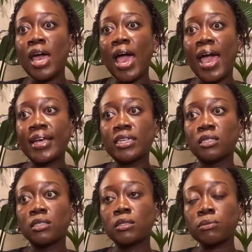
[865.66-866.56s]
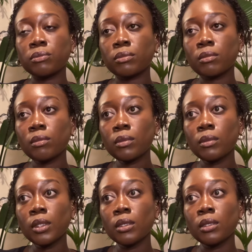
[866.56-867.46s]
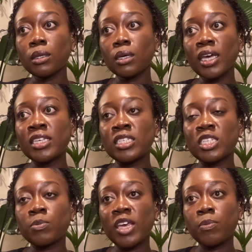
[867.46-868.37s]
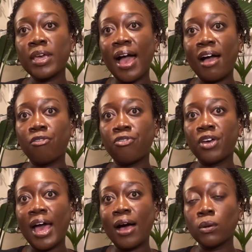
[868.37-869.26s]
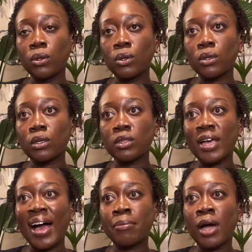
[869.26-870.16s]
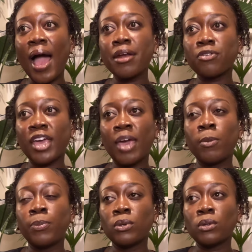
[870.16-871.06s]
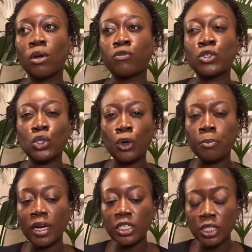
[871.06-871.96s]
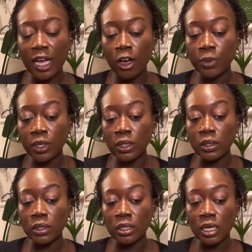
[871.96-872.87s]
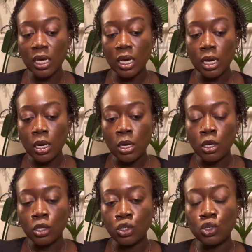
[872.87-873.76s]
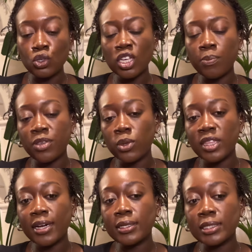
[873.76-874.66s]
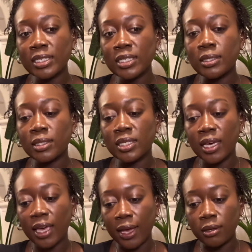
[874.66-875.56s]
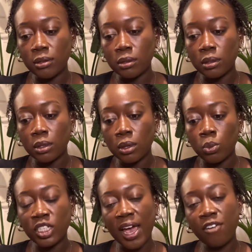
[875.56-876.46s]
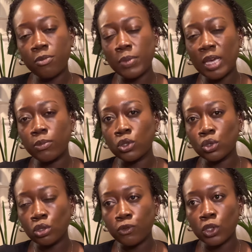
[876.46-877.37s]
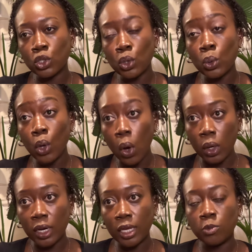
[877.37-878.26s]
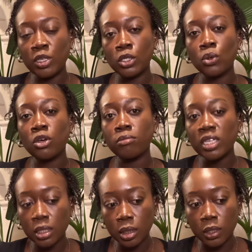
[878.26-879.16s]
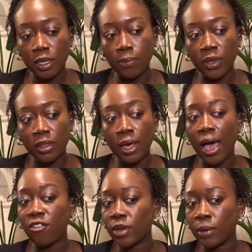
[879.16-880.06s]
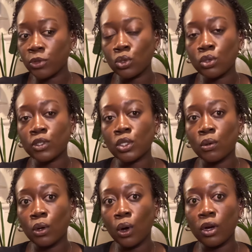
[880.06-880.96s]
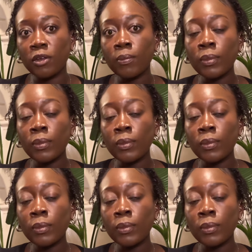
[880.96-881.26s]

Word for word: and it's just made me have an outlook that I'm kind of capable of so much now because to do something with that consistency again, which I haven't been able to do for so long, and to be so committed to something that I haven't been able to do for so long,